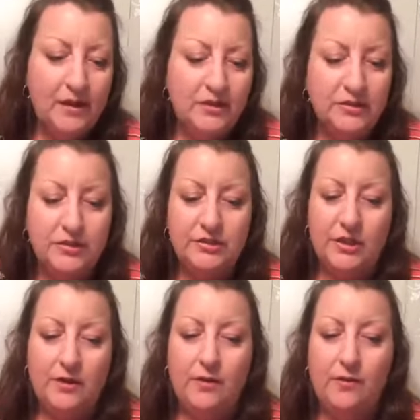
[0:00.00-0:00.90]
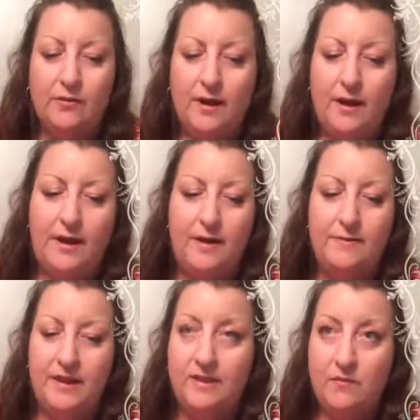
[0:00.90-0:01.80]
So,
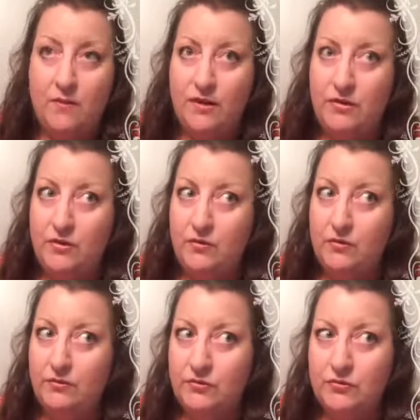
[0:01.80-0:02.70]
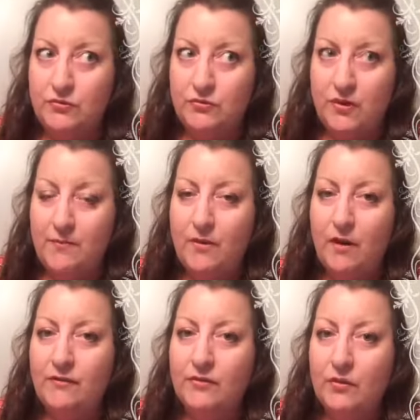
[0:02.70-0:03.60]
and then when you drop
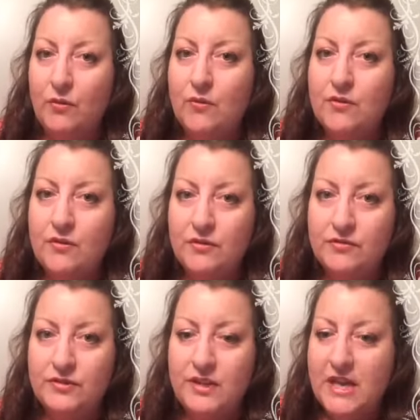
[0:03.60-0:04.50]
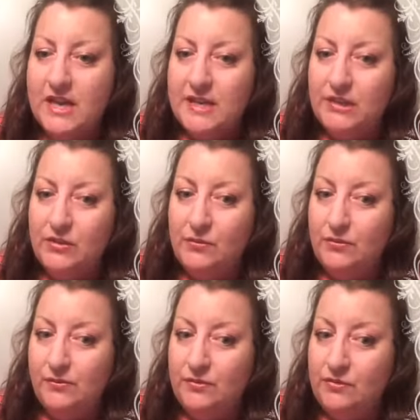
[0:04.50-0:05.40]
off your orders,
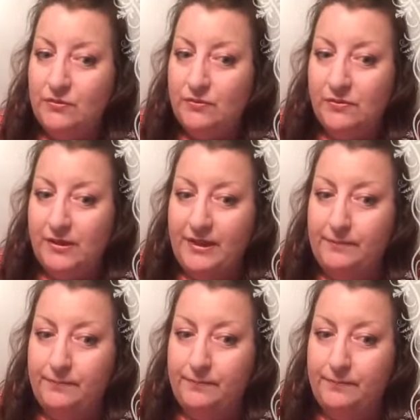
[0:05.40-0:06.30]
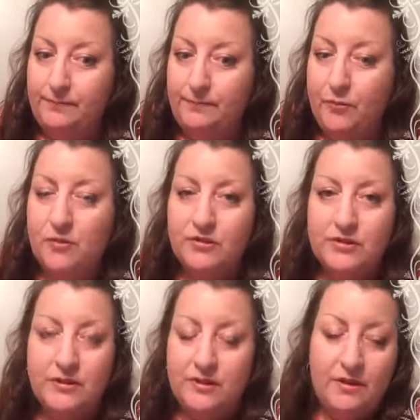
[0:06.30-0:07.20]
you do like
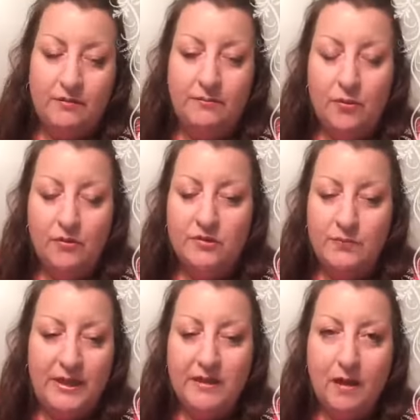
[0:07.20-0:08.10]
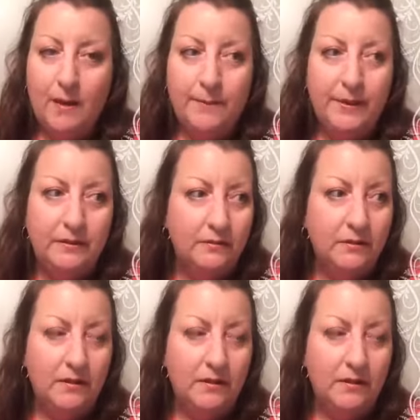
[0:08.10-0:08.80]
porch pickup and